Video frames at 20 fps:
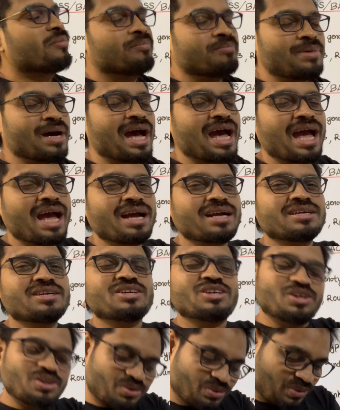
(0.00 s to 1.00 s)

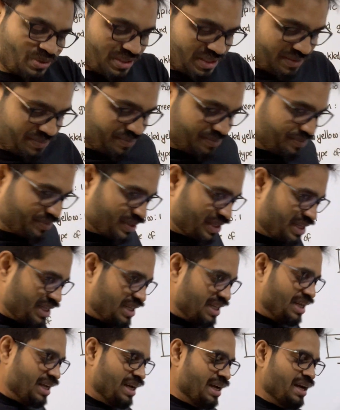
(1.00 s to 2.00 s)
back cross.
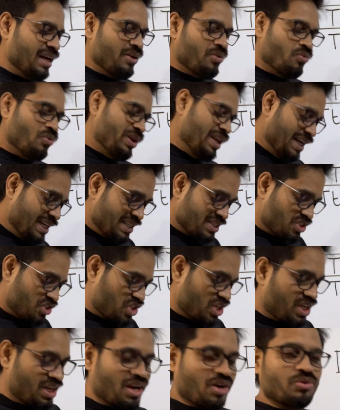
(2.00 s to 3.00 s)
Let us
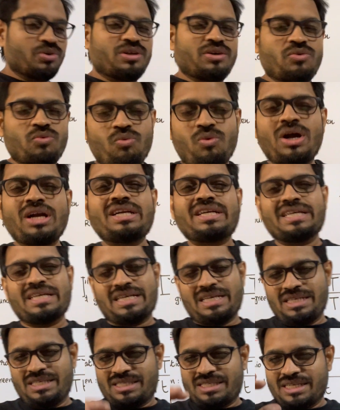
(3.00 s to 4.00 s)
check it out. What
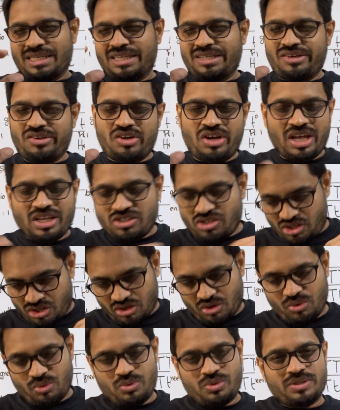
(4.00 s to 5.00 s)
is a test
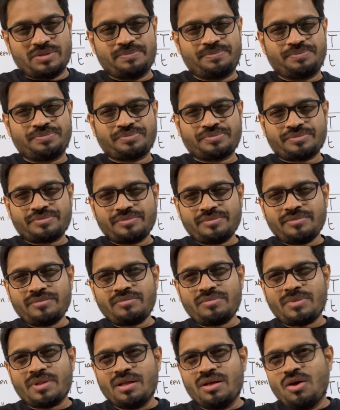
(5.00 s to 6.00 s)
cross?
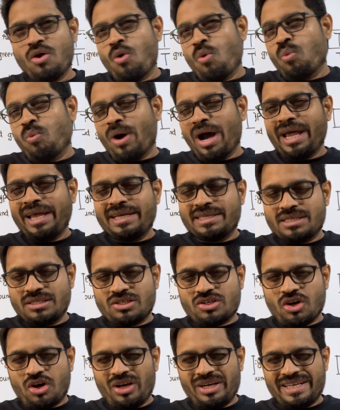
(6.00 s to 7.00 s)
Why is
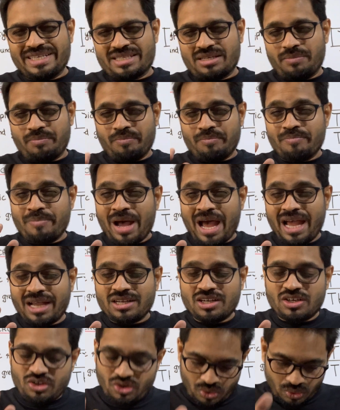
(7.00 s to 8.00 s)
it called as a
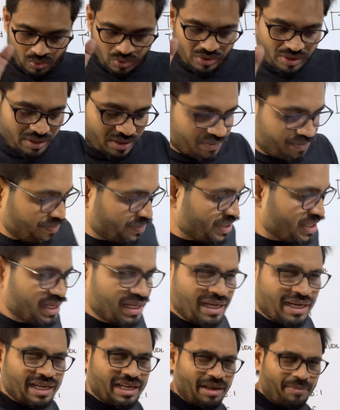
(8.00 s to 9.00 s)
back cross?
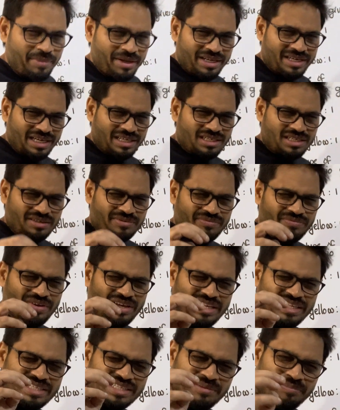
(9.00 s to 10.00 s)
Let me get
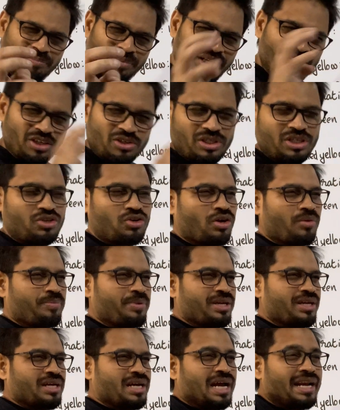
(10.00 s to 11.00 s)
very simply into the
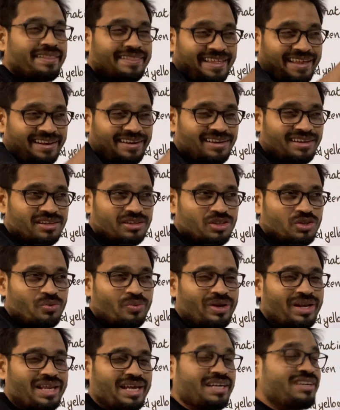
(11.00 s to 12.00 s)
topic and then you
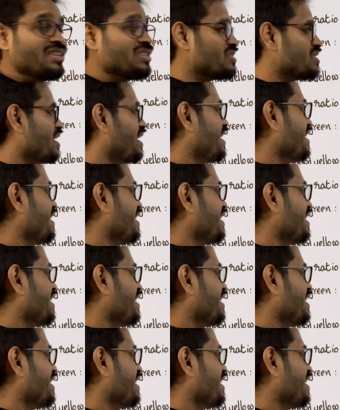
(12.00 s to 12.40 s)
will understand